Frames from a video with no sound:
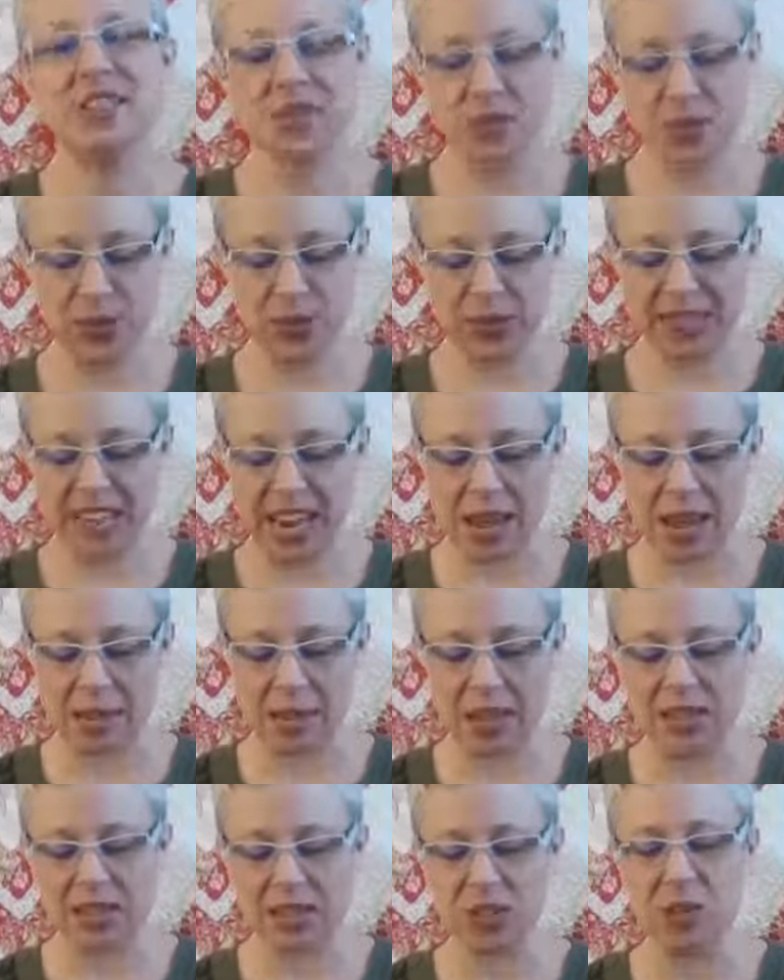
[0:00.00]
whose name
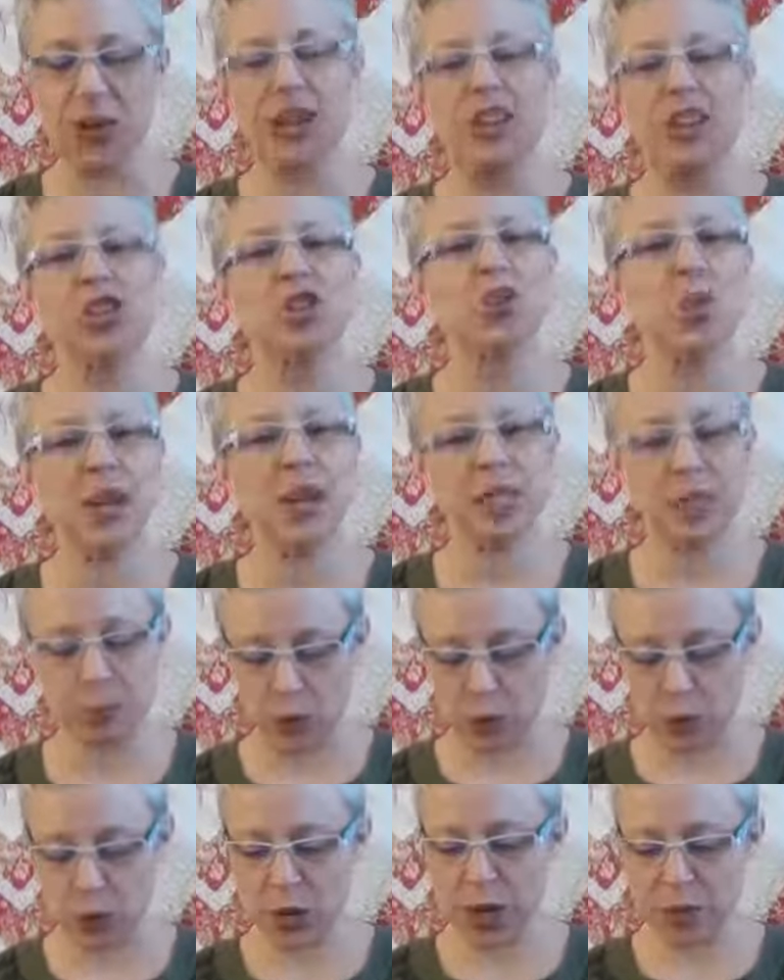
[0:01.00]
is Granger
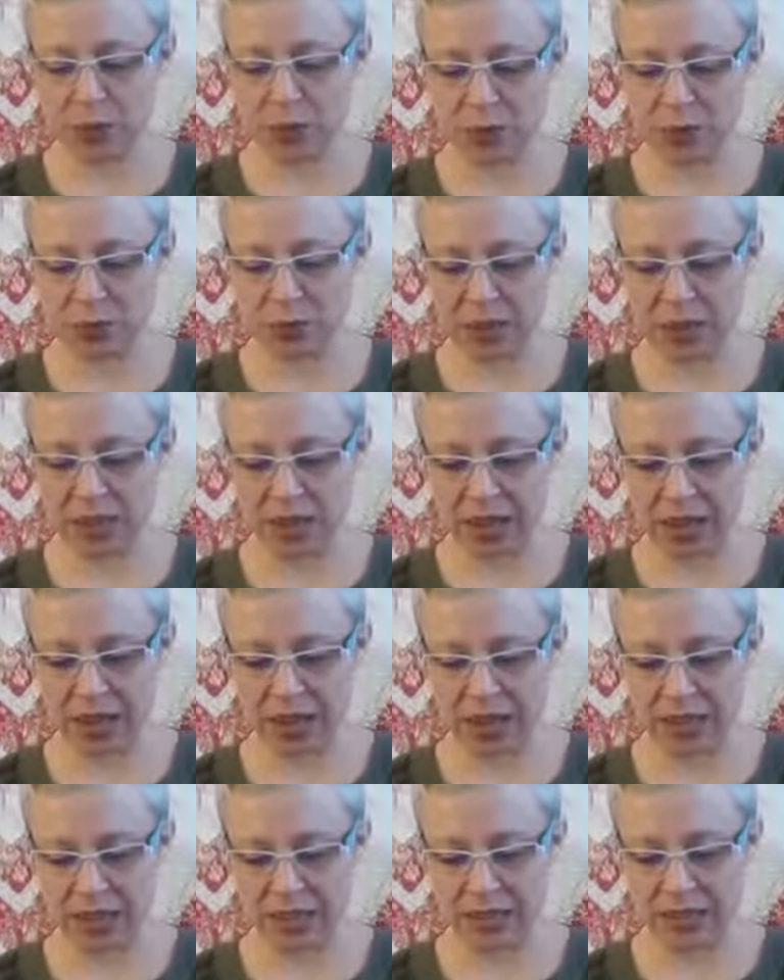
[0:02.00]
Westberg,
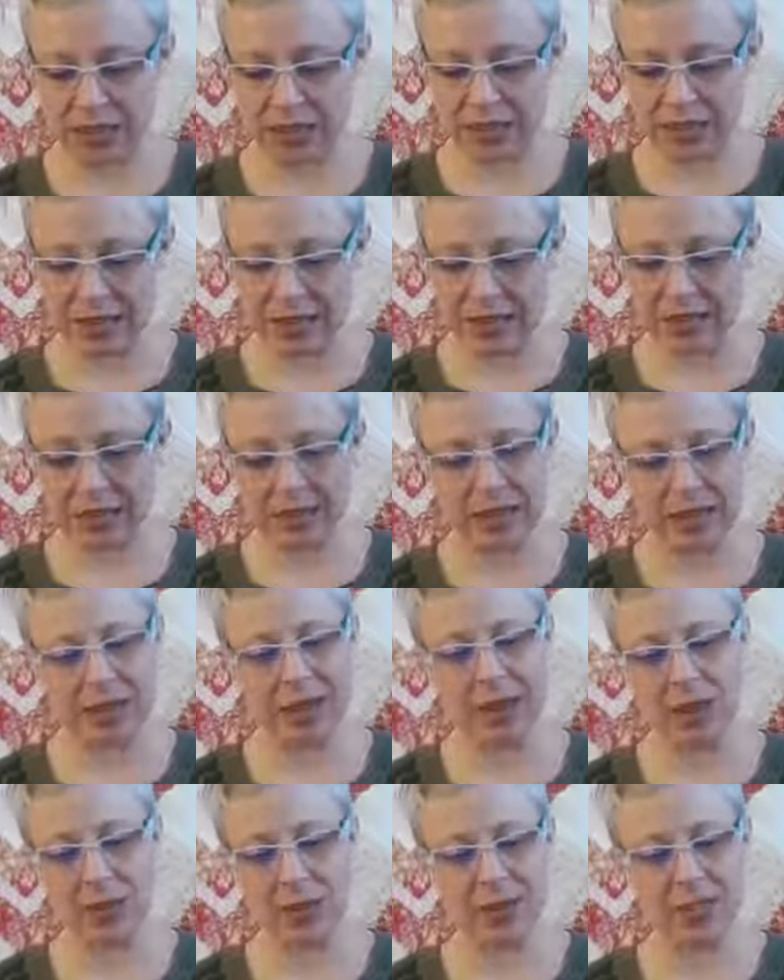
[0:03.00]
and
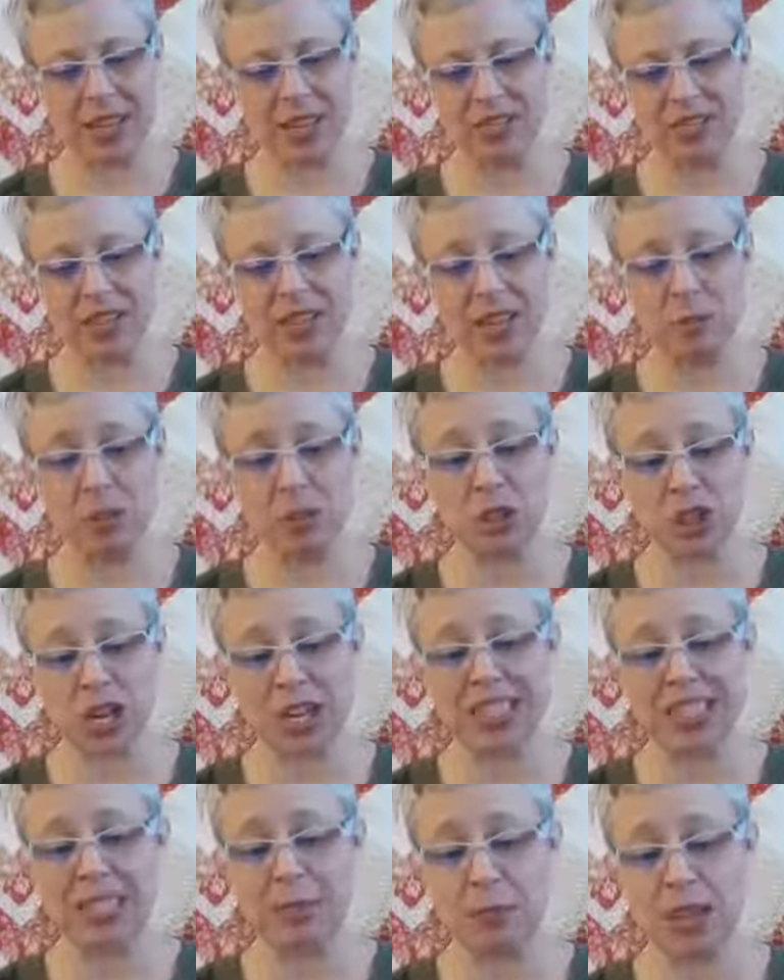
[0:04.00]
I always have to double
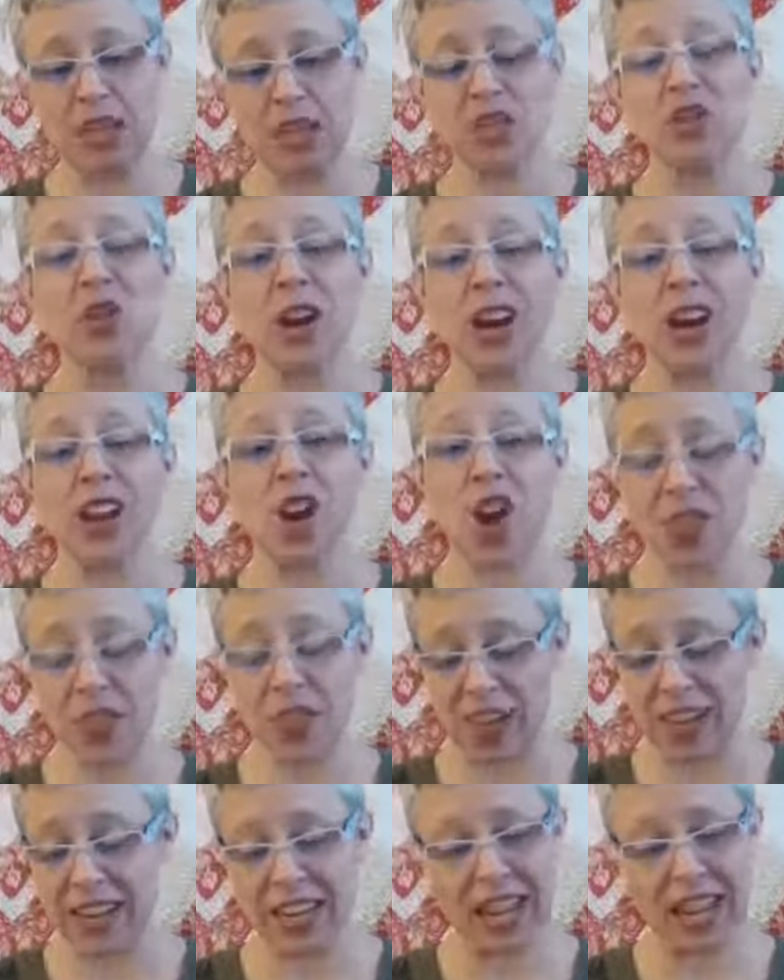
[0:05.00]
check to make sure I got
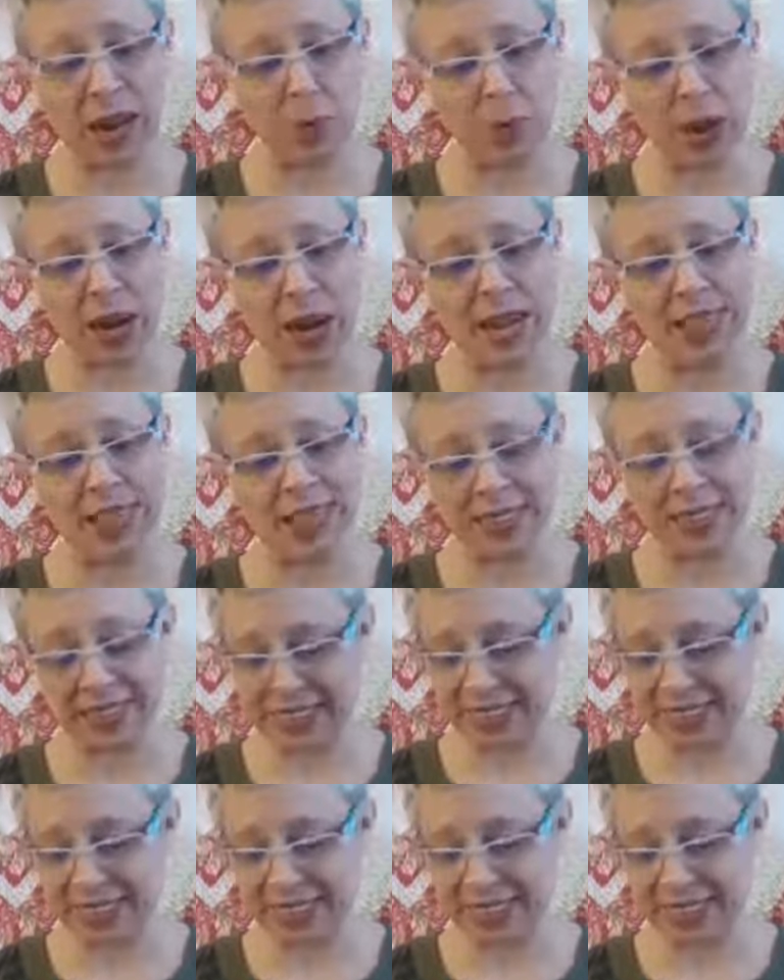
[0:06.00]
that name right.